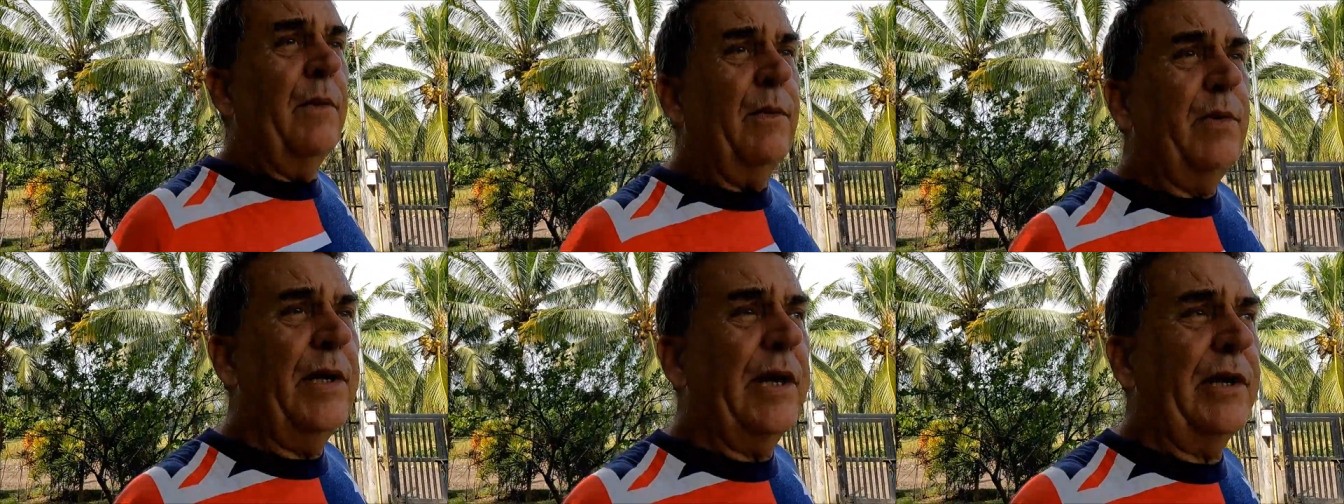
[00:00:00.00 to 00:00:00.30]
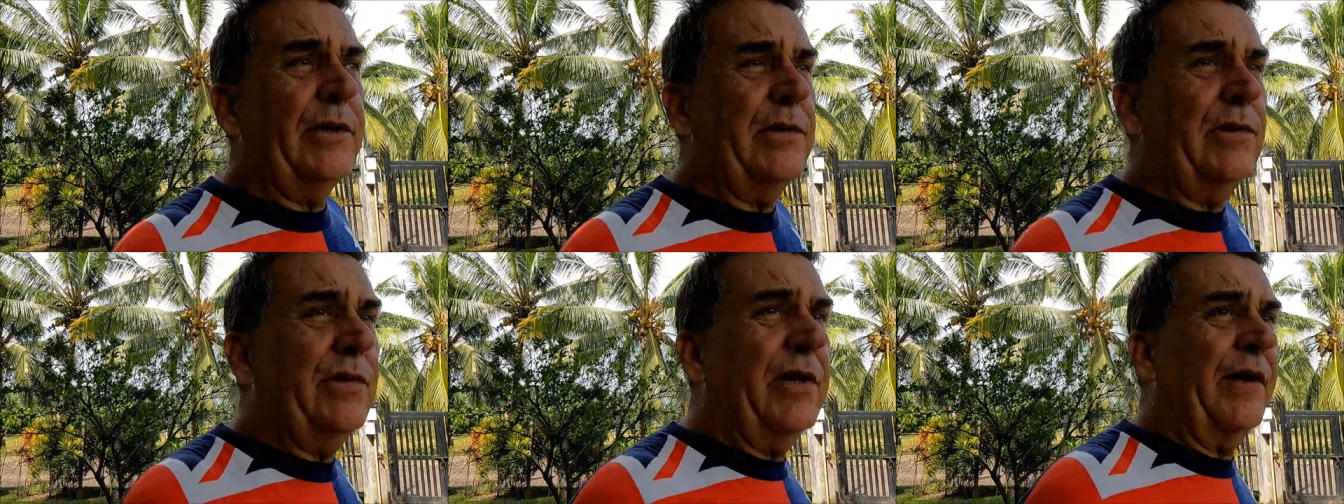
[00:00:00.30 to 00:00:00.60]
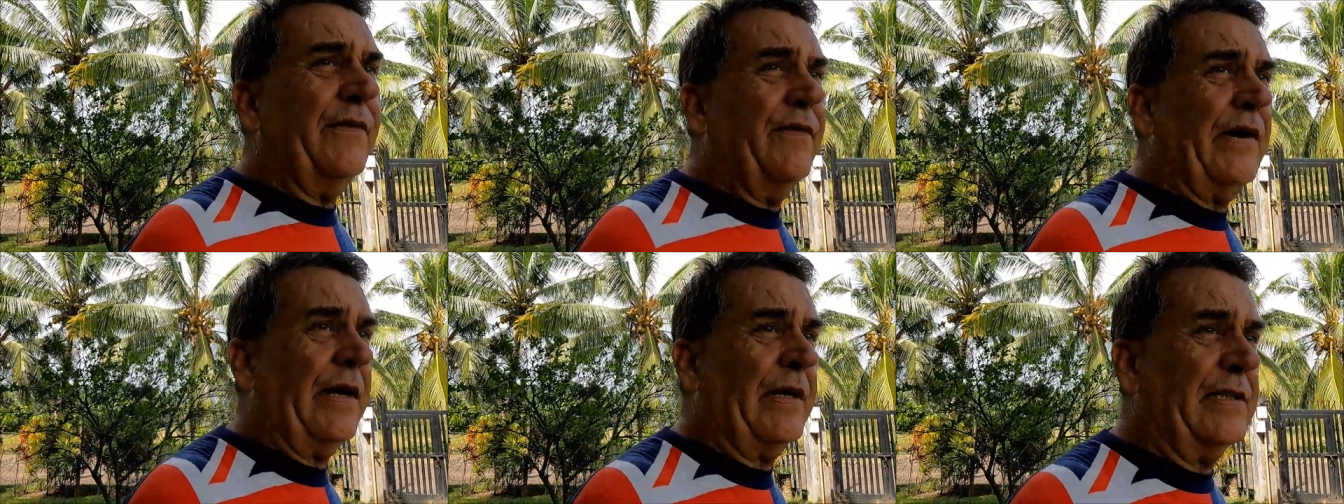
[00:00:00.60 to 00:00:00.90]
but we don't do
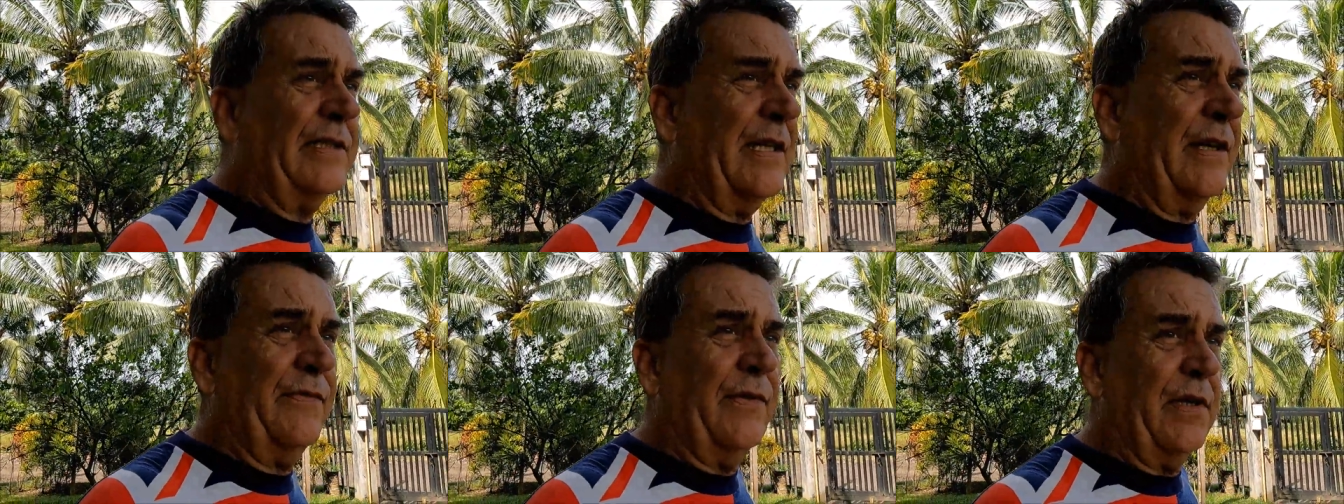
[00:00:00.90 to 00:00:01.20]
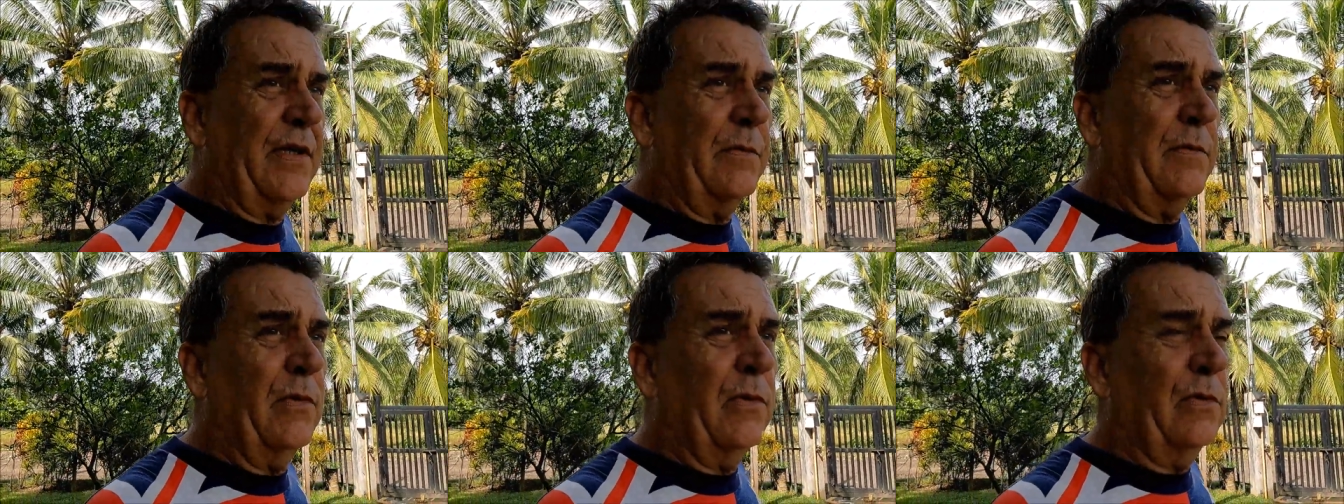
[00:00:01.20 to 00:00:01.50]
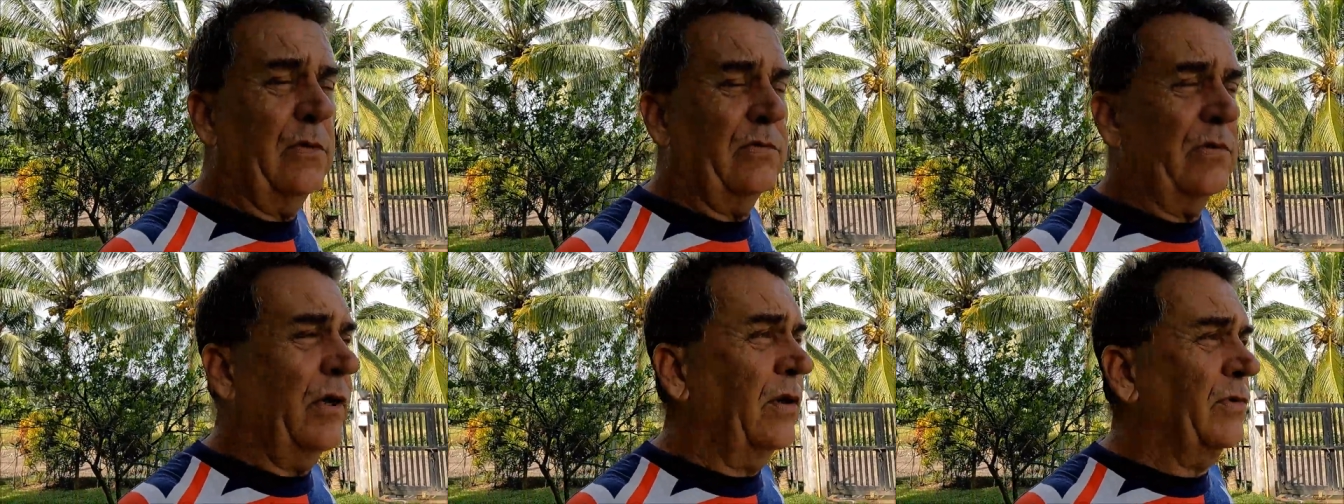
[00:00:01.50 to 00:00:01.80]
that fucking stuff
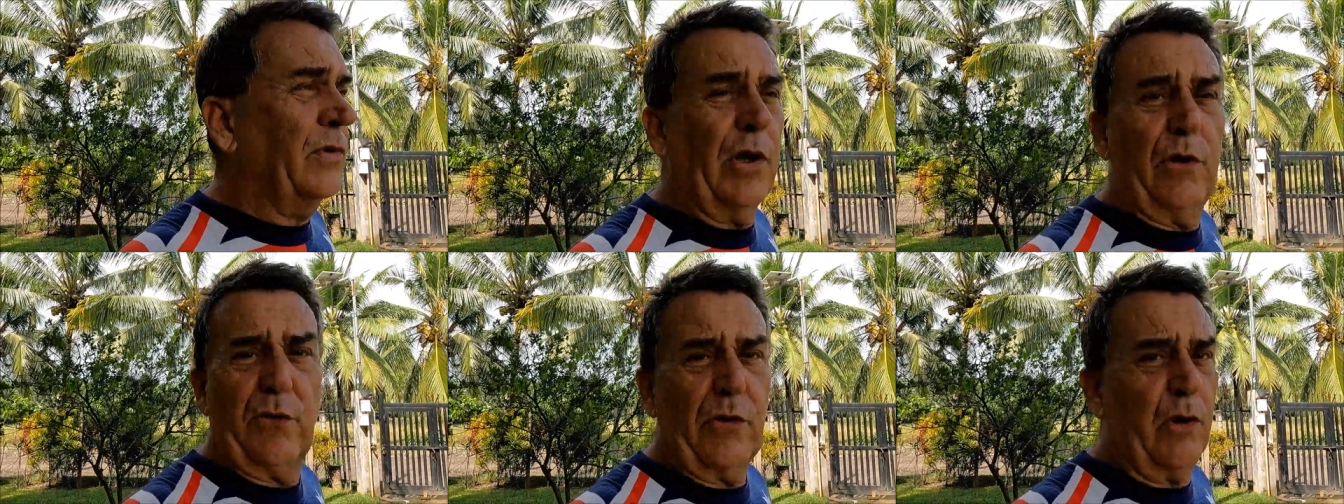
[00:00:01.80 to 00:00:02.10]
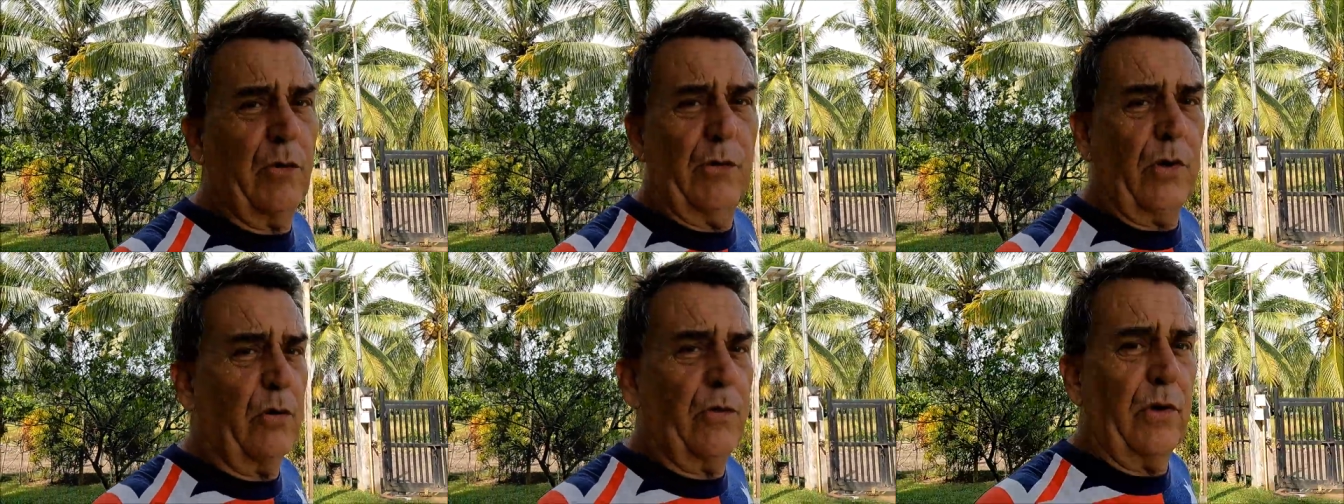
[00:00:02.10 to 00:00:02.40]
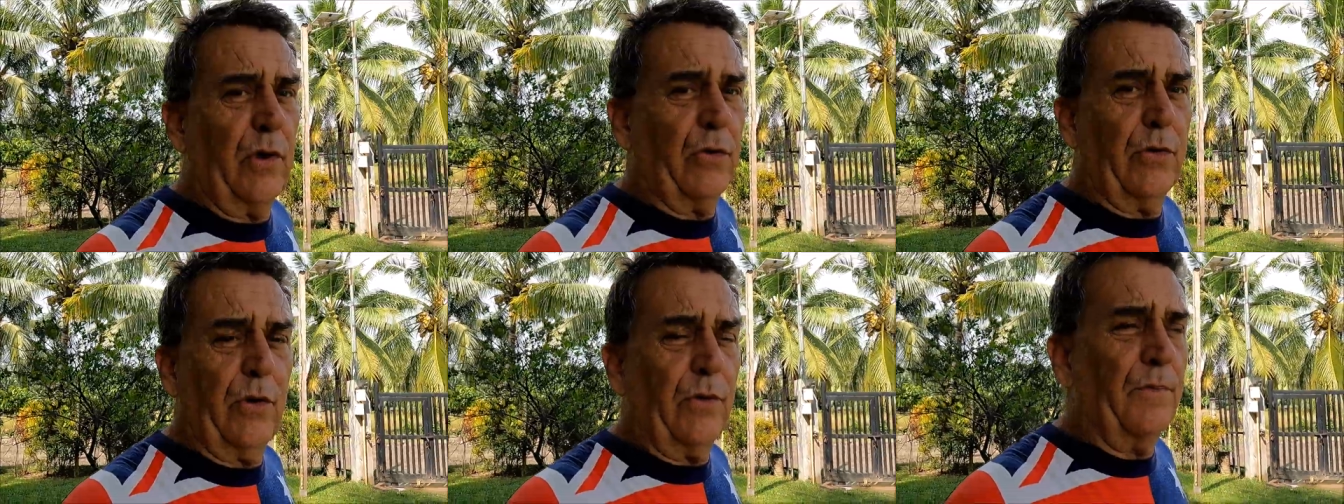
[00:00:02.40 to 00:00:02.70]
anymore. No, no, no,
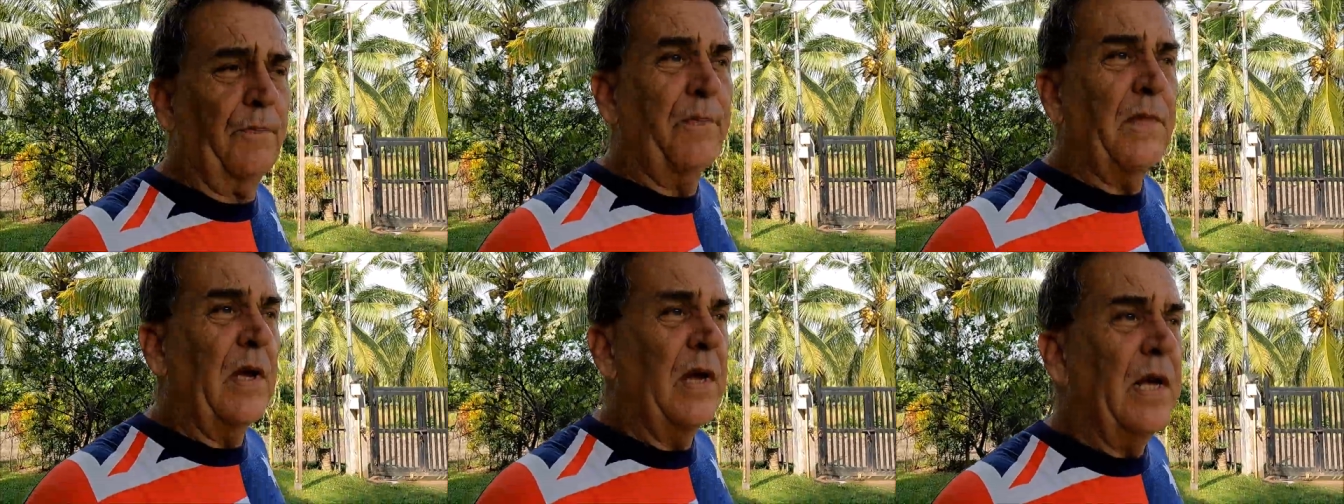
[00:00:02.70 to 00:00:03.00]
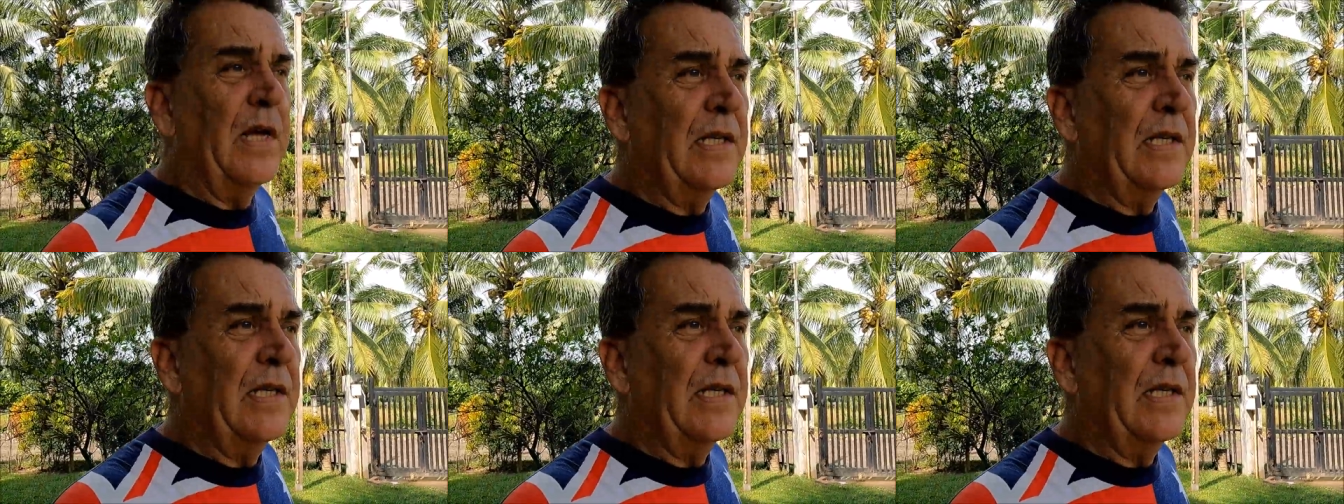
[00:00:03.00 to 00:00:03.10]
no, no, no.